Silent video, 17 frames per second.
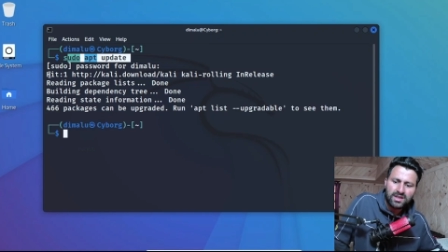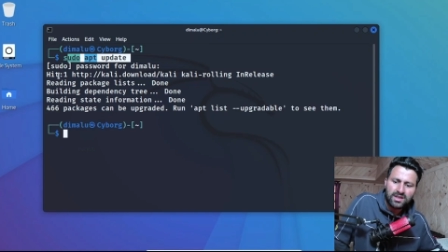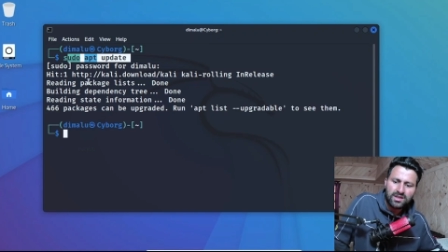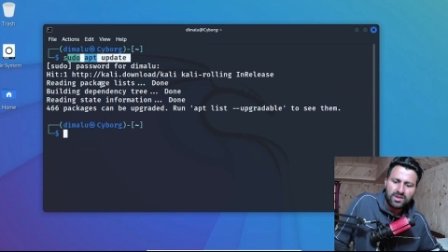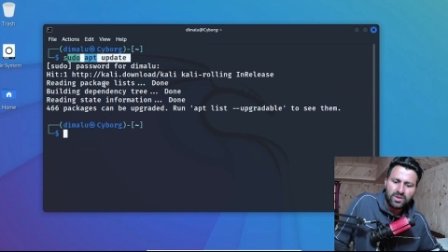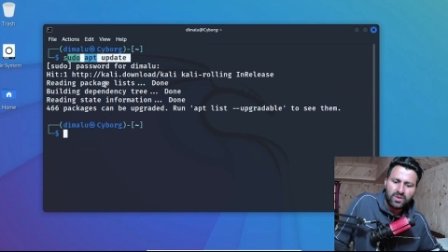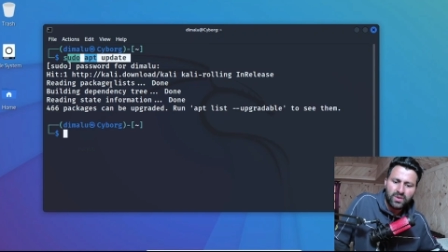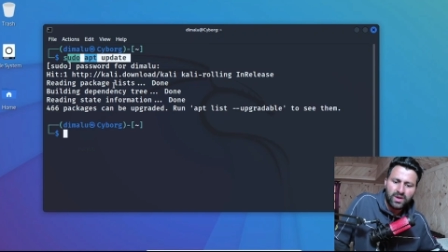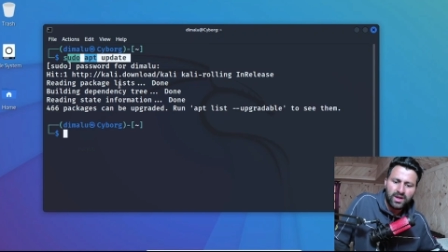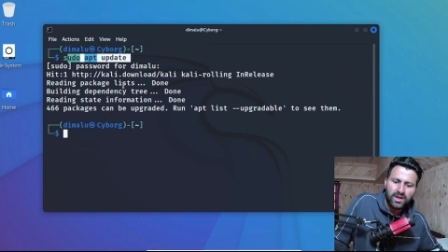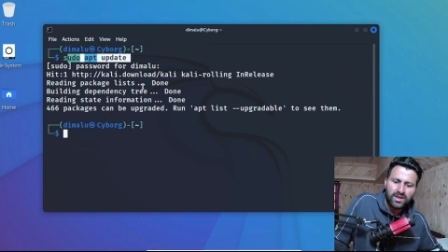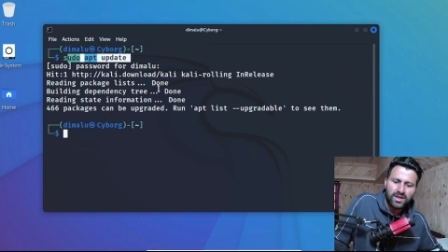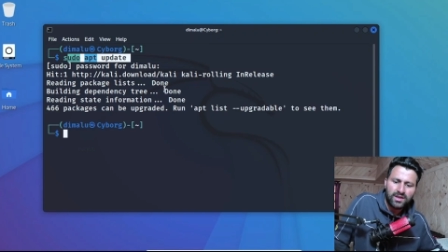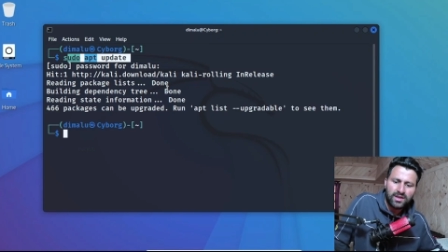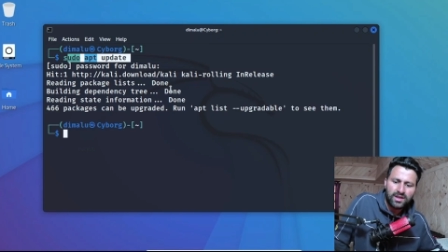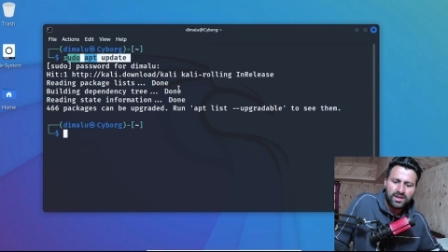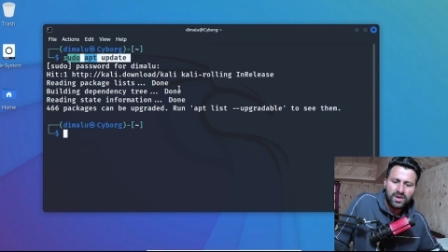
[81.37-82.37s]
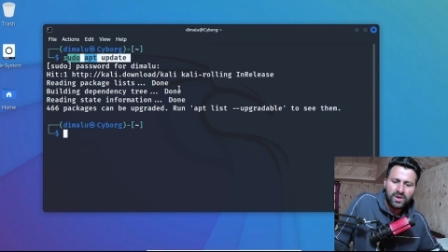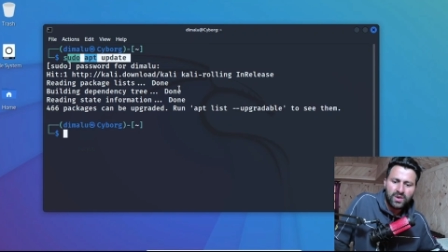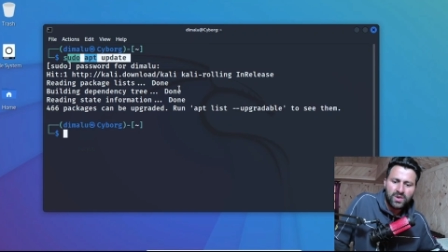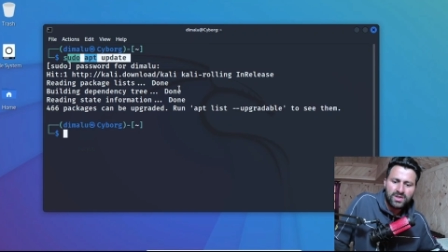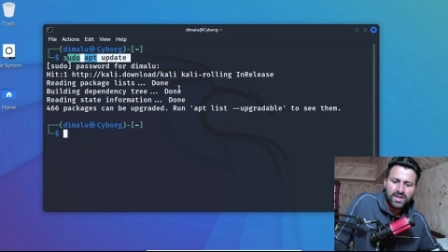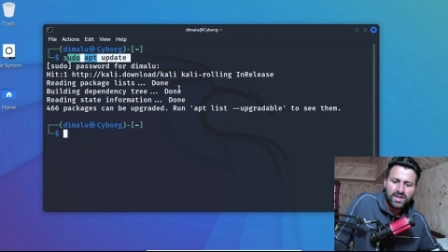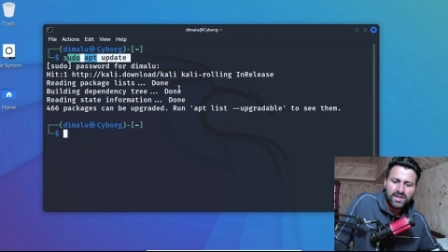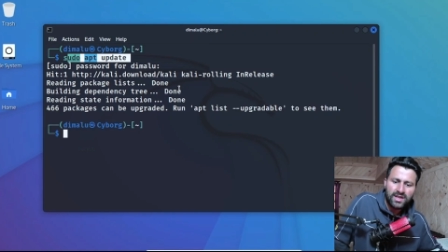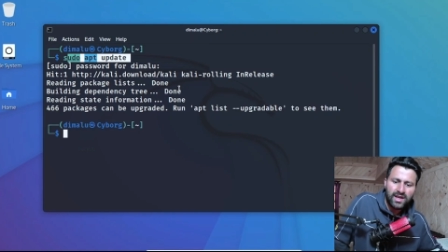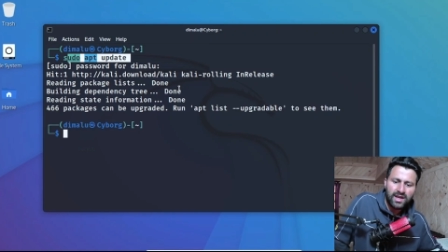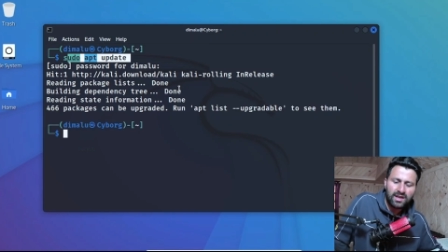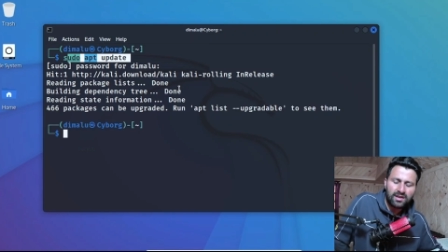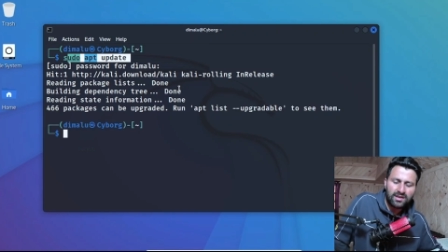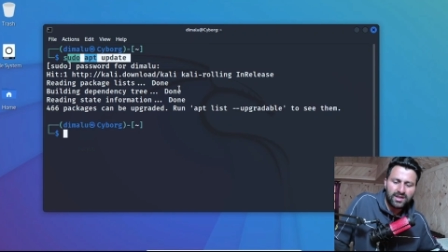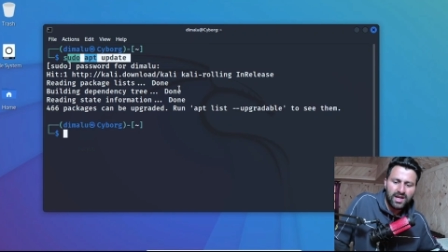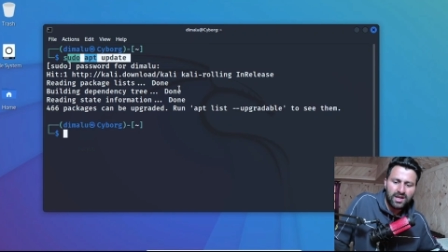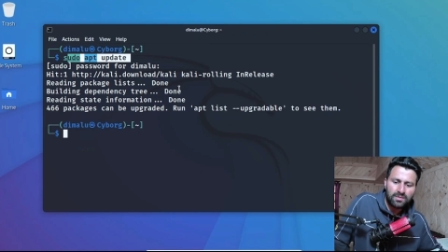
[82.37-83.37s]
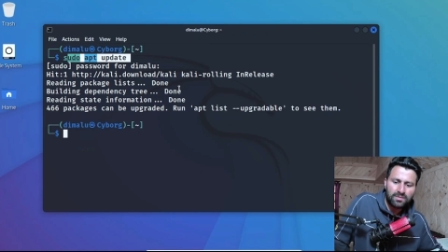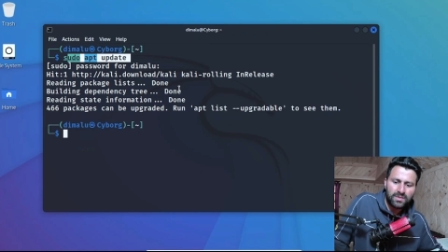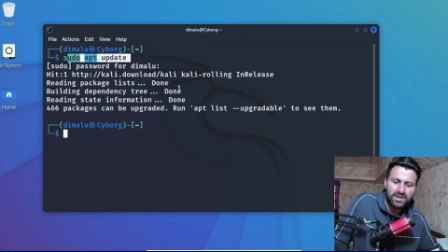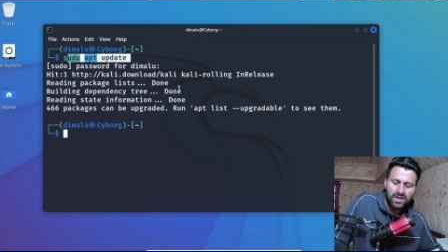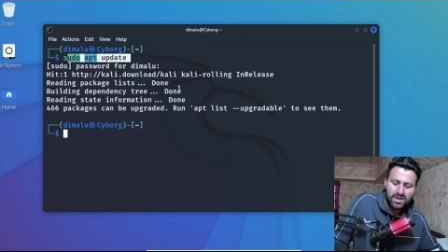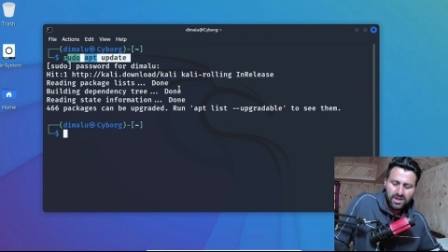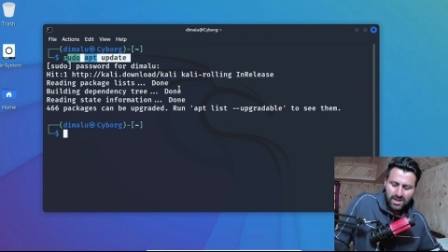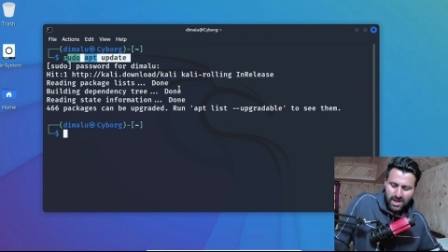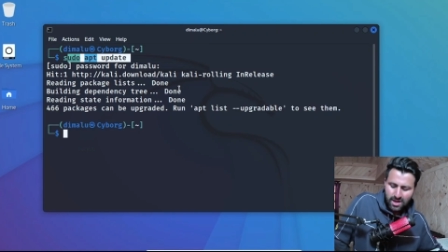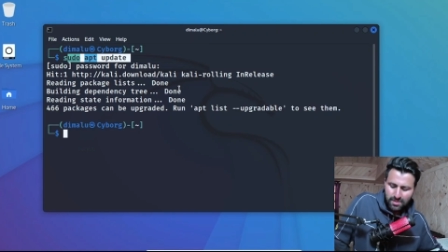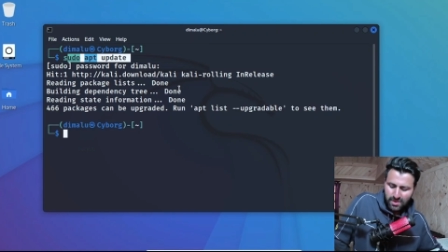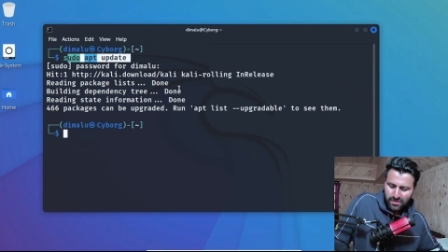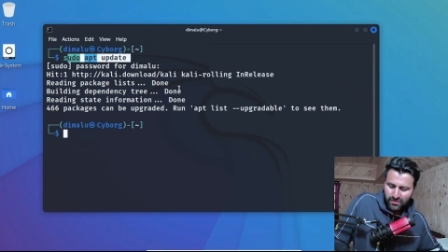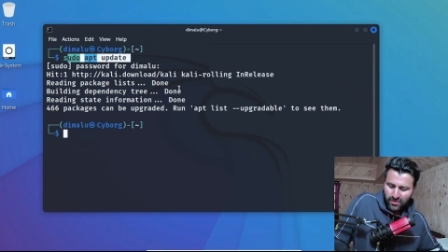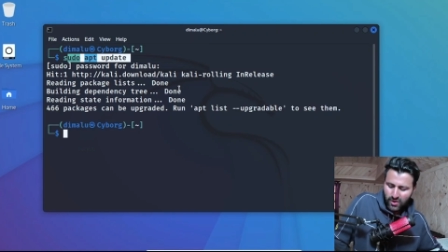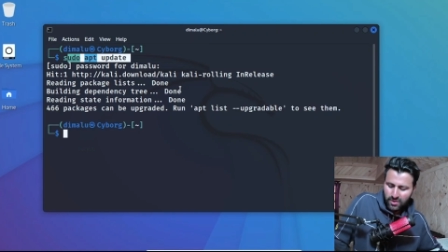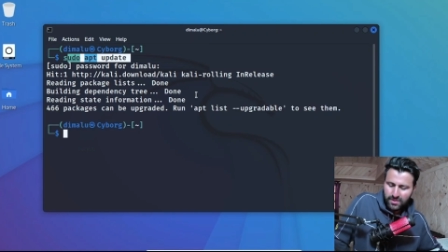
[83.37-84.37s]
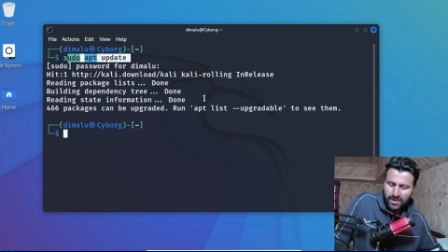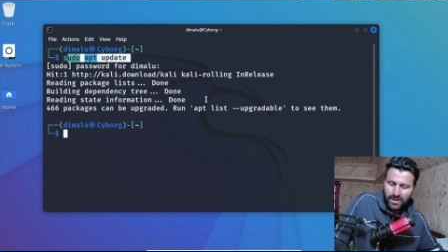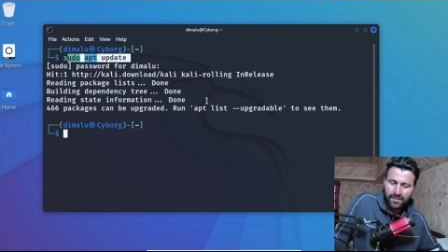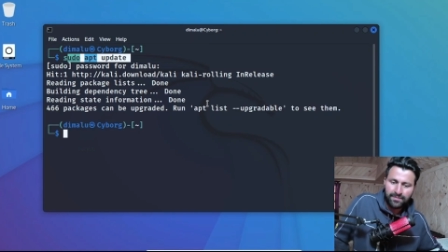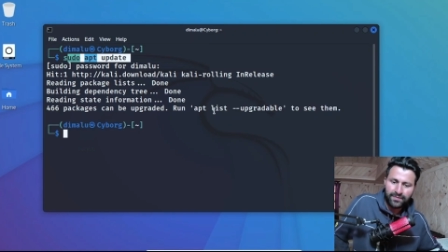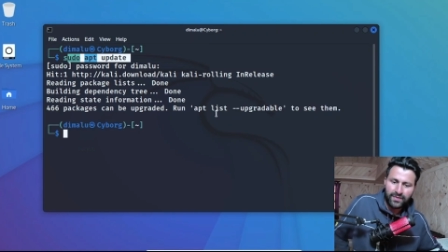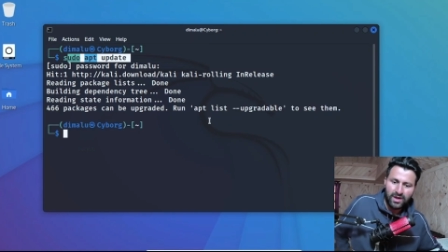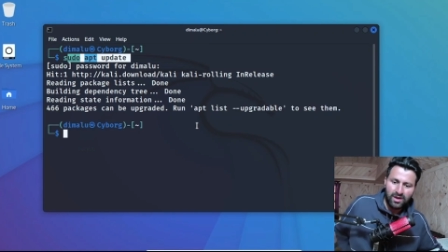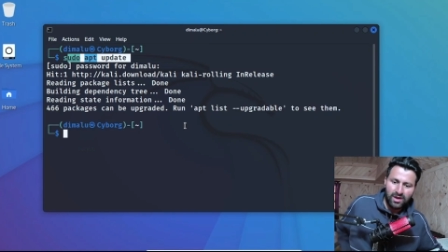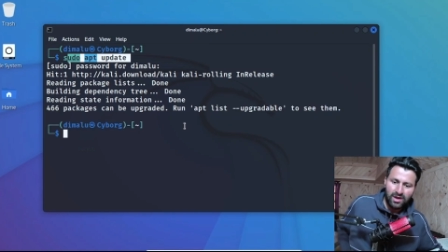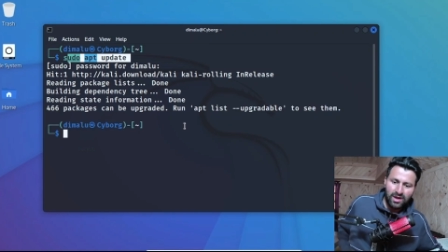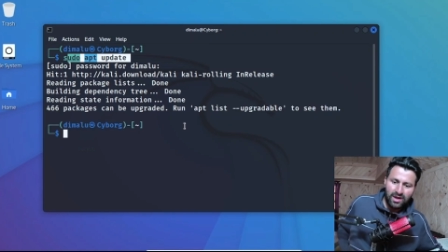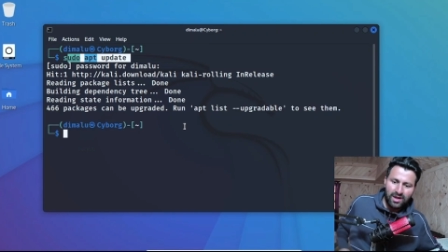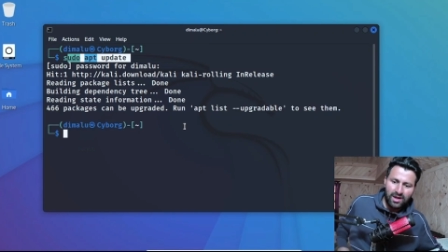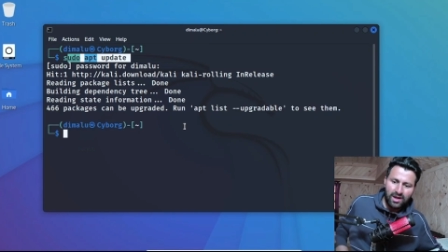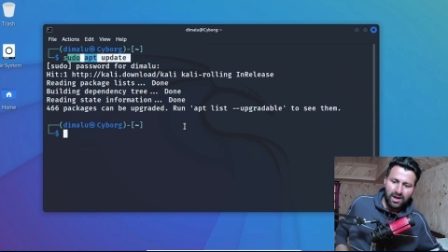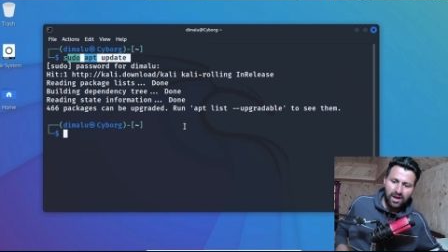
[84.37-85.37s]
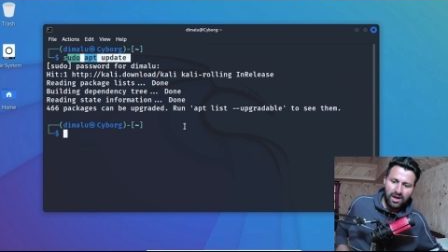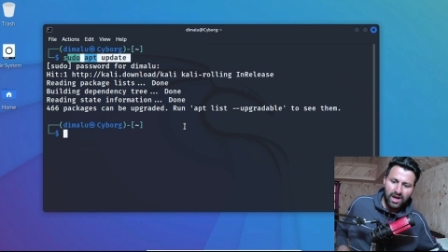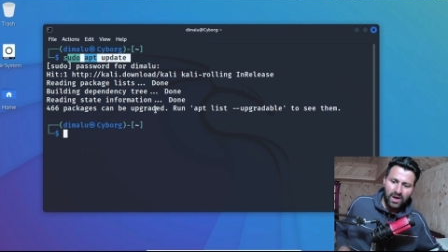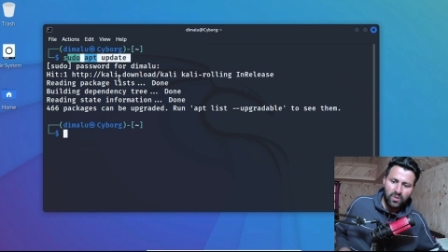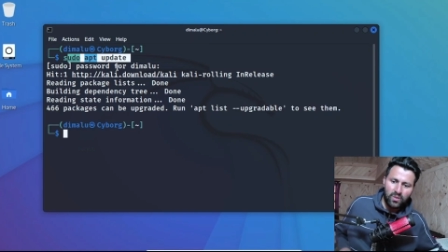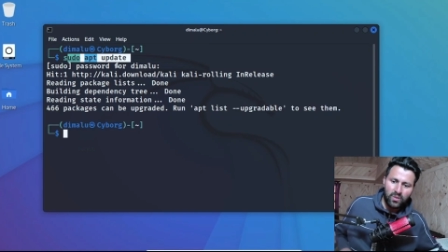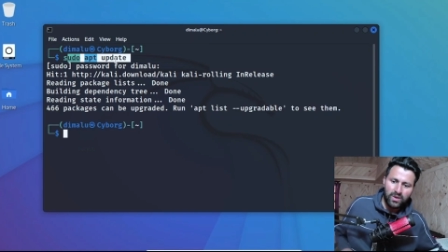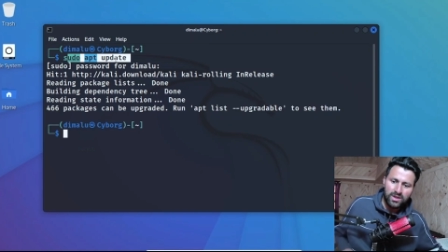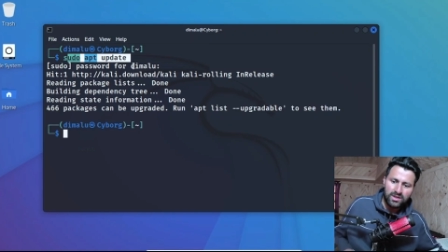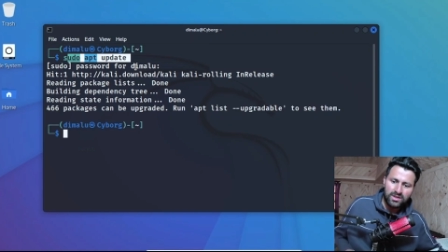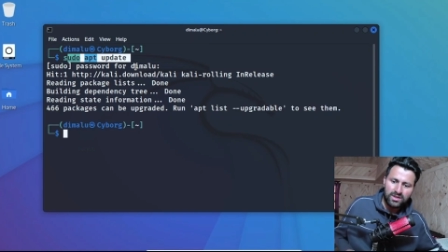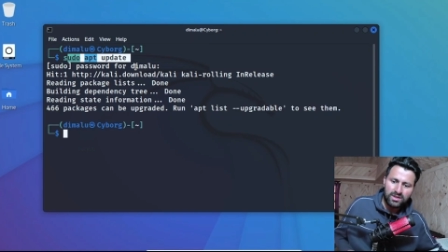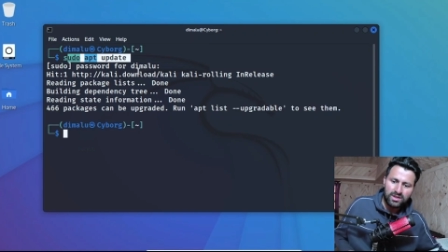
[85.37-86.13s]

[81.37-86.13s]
so it did not take that much time for me. Now once